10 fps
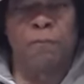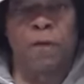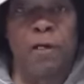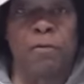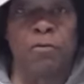I
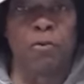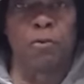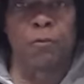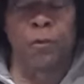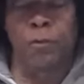find it
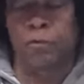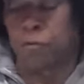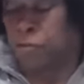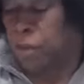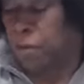useful
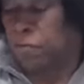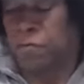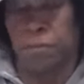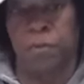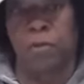to share
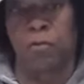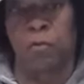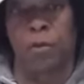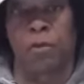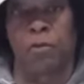some of
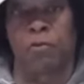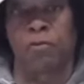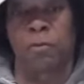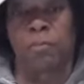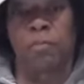these
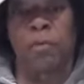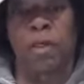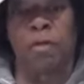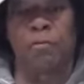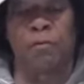words
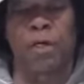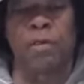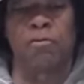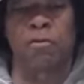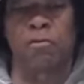and
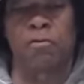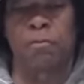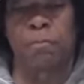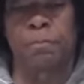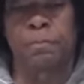phrases,